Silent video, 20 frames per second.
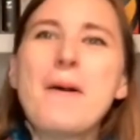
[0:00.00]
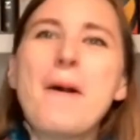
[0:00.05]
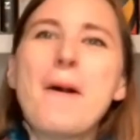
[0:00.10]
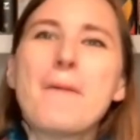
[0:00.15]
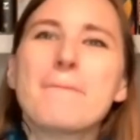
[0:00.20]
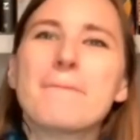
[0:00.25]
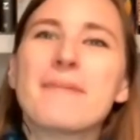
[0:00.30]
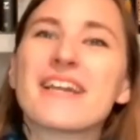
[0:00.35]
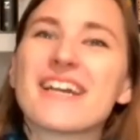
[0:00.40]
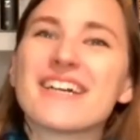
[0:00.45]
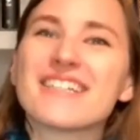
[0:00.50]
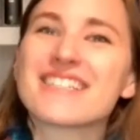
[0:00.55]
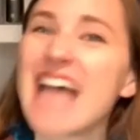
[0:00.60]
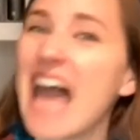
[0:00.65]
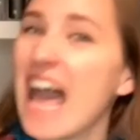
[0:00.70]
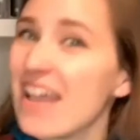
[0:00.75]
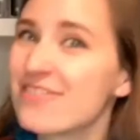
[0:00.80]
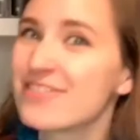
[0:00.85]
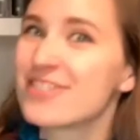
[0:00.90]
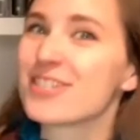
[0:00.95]
Because
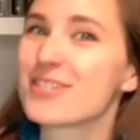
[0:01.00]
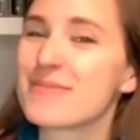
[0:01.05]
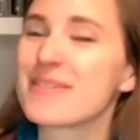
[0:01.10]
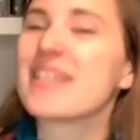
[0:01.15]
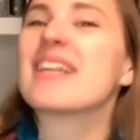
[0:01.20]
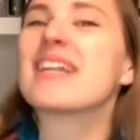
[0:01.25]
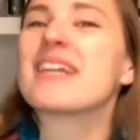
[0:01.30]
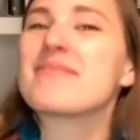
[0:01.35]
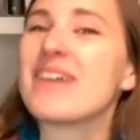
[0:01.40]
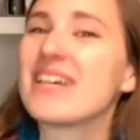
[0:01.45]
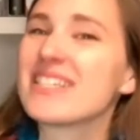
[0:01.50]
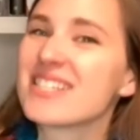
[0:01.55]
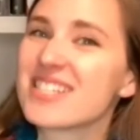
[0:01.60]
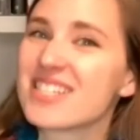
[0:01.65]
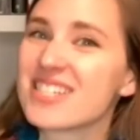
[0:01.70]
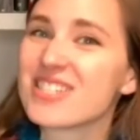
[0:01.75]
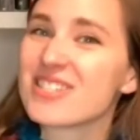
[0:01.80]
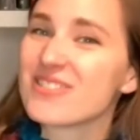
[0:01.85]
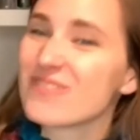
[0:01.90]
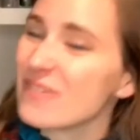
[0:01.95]
I've just been getting
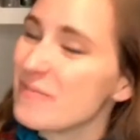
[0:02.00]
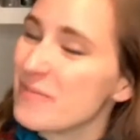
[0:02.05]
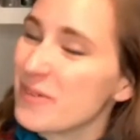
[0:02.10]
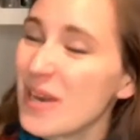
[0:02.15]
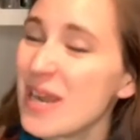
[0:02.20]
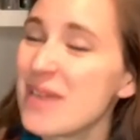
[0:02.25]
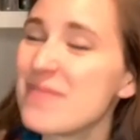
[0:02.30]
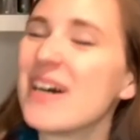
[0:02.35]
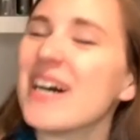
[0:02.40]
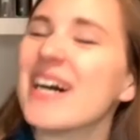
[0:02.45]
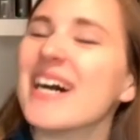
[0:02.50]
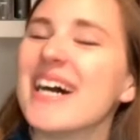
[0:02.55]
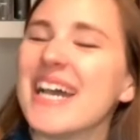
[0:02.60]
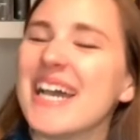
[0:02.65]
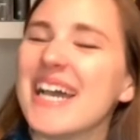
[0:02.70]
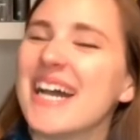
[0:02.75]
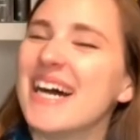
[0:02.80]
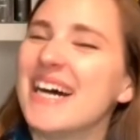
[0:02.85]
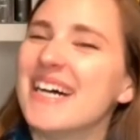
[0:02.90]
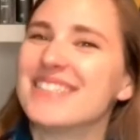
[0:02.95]
messages from grandma,
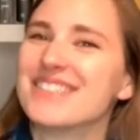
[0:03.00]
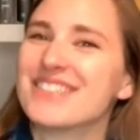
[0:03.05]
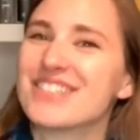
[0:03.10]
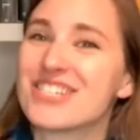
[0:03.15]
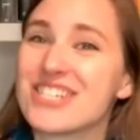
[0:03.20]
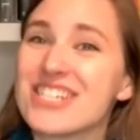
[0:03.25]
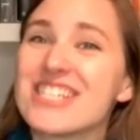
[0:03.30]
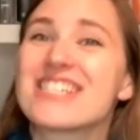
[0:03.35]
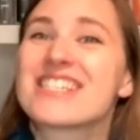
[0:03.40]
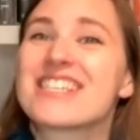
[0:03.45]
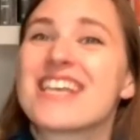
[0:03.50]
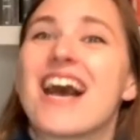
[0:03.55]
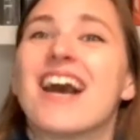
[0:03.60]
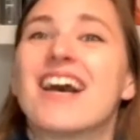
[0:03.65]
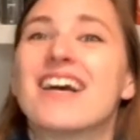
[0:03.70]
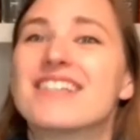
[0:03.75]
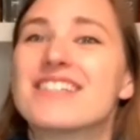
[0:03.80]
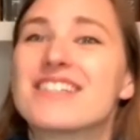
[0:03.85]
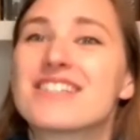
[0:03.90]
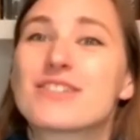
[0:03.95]
and she
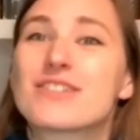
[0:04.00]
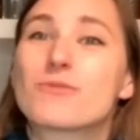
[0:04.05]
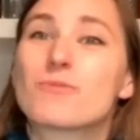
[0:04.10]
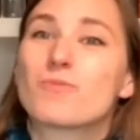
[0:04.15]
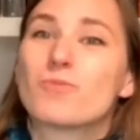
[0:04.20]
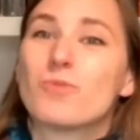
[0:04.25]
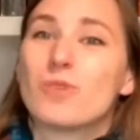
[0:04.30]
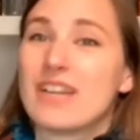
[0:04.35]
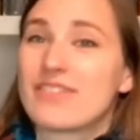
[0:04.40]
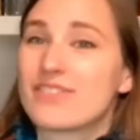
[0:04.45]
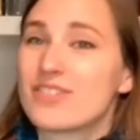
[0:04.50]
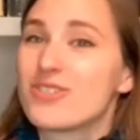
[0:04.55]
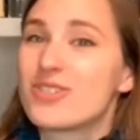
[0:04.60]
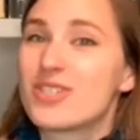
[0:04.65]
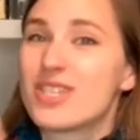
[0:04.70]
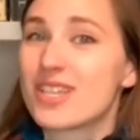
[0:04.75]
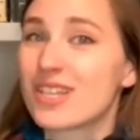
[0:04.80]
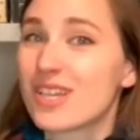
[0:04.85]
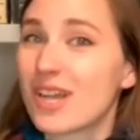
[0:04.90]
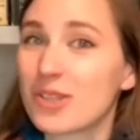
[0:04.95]
says, whenever you
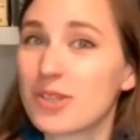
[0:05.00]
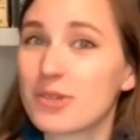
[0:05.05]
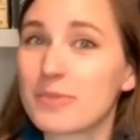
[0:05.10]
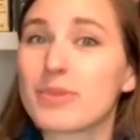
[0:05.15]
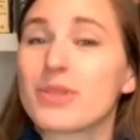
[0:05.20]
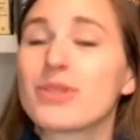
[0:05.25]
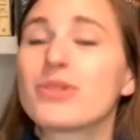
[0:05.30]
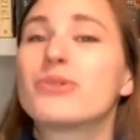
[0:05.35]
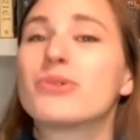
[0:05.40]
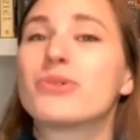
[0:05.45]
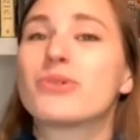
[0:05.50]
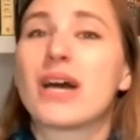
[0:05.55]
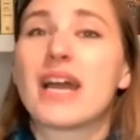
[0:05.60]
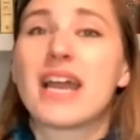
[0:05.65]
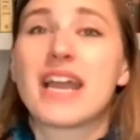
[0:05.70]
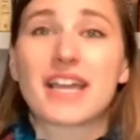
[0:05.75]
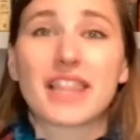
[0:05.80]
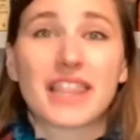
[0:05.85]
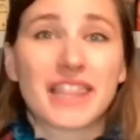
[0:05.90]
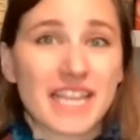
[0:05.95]
see the color blue,
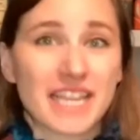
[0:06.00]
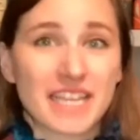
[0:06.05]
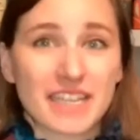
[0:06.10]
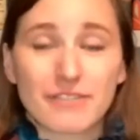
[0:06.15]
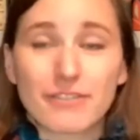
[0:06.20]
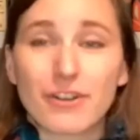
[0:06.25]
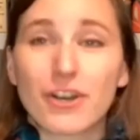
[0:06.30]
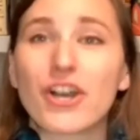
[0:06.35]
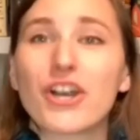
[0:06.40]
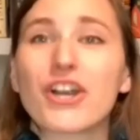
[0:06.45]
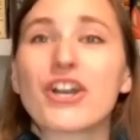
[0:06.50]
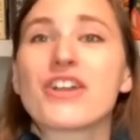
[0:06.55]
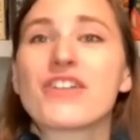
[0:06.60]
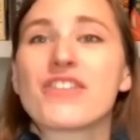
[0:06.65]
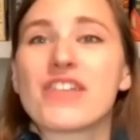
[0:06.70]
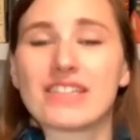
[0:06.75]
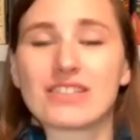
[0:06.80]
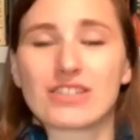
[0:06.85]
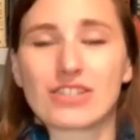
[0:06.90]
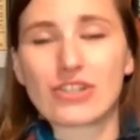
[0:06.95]
like, think of her,
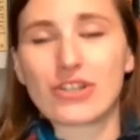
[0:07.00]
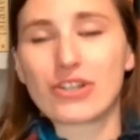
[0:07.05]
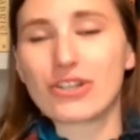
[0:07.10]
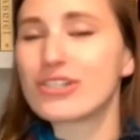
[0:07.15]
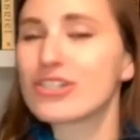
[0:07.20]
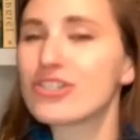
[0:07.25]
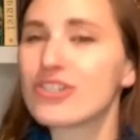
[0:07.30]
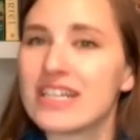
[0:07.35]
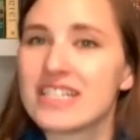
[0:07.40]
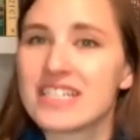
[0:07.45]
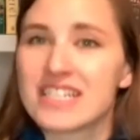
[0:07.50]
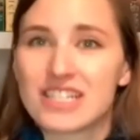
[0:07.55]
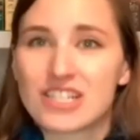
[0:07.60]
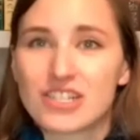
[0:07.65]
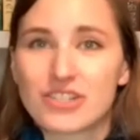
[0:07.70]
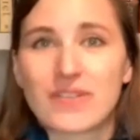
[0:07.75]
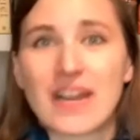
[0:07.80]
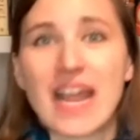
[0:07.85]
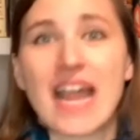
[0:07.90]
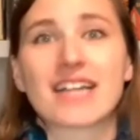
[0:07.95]
that's her trying to
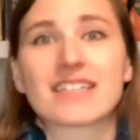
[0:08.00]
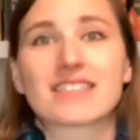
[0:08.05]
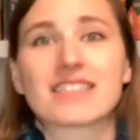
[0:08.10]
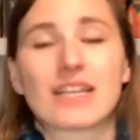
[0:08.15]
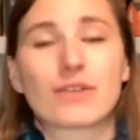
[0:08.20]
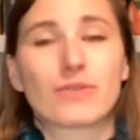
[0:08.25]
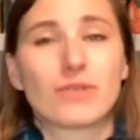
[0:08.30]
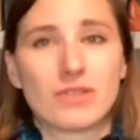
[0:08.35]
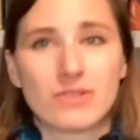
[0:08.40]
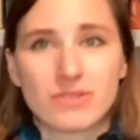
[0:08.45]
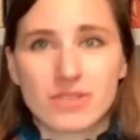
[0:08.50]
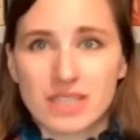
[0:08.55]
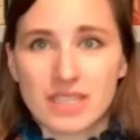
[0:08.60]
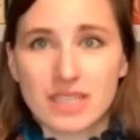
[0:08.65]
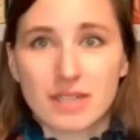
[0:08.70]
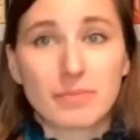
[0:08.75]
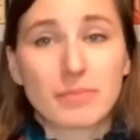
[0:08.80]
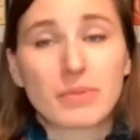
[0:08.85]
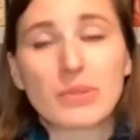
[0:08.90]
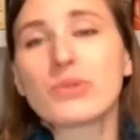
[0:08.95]
interact. Like when you see
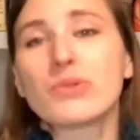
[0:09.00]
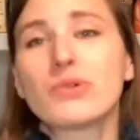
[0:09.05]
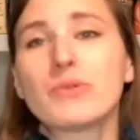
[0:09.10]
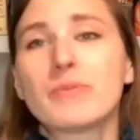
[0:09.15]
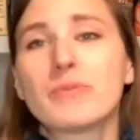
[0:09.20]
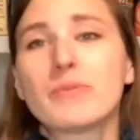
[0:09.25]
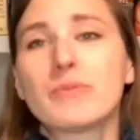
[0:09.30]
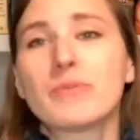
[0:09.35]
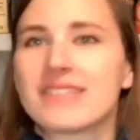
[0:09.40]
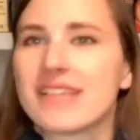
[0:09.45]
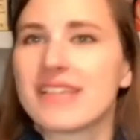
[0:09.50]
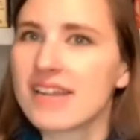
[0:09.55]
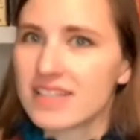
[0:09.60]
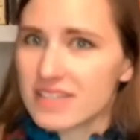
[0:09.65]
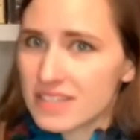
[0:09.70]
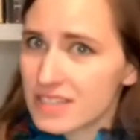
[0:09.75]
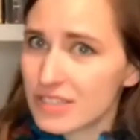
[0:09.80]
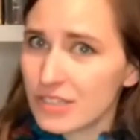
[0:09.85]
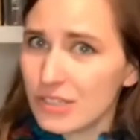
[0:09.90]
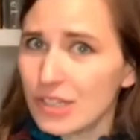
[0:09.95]
a bluebird, not
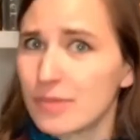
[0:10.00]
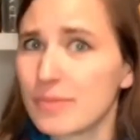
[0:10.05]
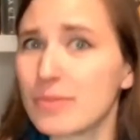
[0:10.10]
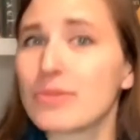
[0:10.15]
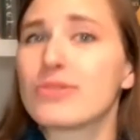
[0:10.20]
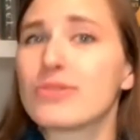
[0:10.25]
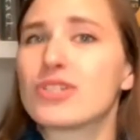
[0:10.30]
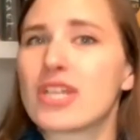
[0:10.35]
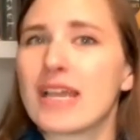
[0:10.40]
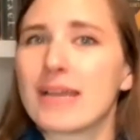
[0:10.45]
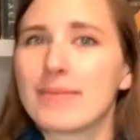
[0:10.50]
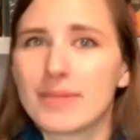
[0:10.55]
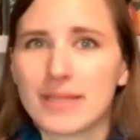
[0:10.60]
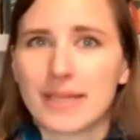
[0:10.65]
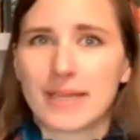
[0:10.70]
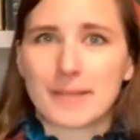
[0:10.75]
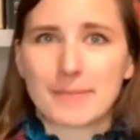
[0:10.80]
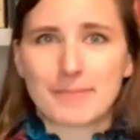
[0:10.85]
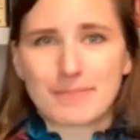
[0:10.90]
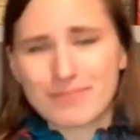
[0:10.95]
necessarily a blue jay, but
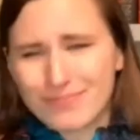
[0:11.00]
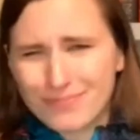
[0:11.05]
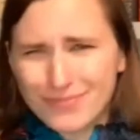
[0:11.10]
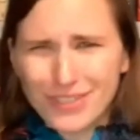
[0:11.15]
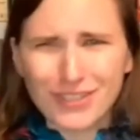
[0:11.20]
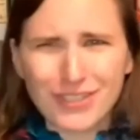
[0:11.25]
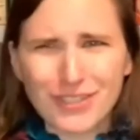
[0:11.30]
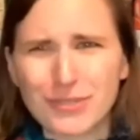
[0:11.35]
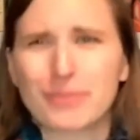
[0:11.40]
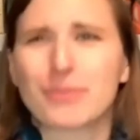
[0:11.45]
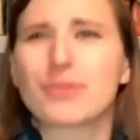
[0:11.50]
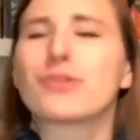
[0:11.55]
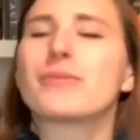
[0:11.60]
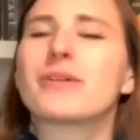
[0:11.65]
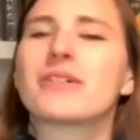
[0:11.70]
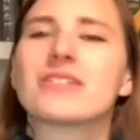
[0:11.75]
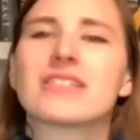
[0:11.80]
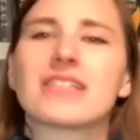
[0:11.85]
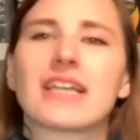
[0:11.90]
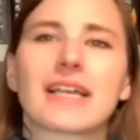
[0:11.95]
like the little
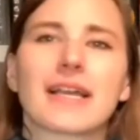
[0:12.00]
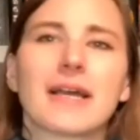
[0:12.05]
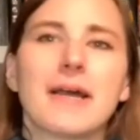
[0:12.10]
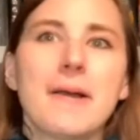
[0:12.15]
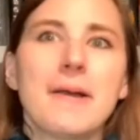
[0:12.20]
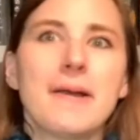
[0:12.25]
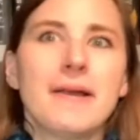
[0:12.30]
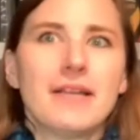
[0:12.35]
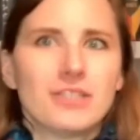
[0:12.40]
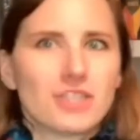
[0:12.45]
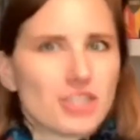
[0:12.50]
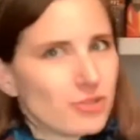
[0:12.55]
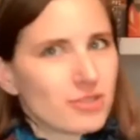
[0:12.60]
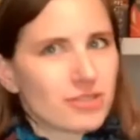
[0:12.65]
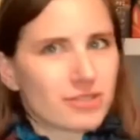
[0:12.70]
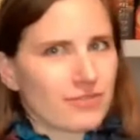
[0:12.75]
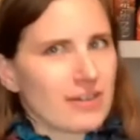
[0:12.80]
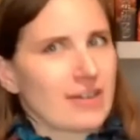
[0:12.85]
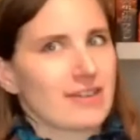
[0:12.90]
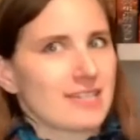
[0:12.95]
bluebirds, like she
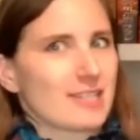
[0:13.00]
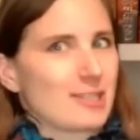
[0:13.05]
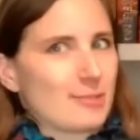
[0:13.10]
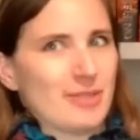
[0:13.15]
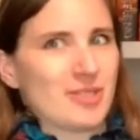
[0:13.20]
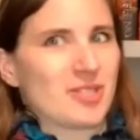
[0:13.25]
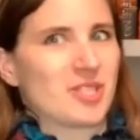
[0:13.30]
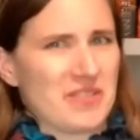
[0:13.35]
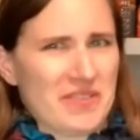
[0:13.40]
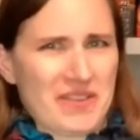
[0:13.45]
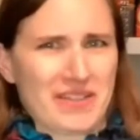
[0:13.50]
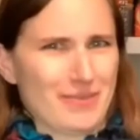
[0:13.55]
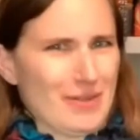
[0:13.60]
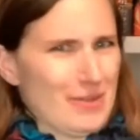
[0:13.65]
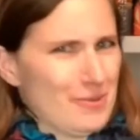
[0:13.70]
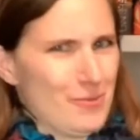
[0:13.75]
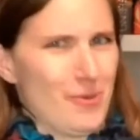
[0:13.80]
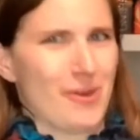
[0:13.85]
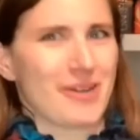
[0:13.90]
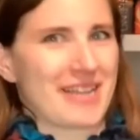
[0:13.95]
was very specific
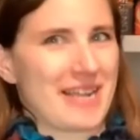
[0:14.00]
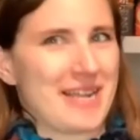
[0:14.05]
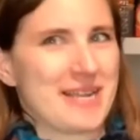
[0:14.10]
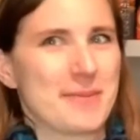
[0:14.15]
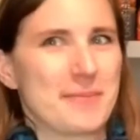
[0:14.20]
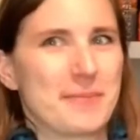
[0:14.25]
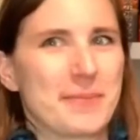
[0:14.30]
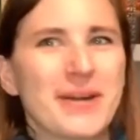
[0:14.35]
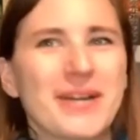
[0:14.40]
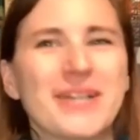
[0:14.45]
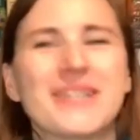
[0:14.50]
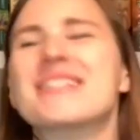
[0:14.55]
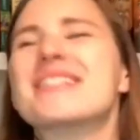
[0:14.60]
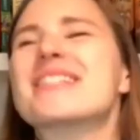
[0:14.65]
about what kind of birds.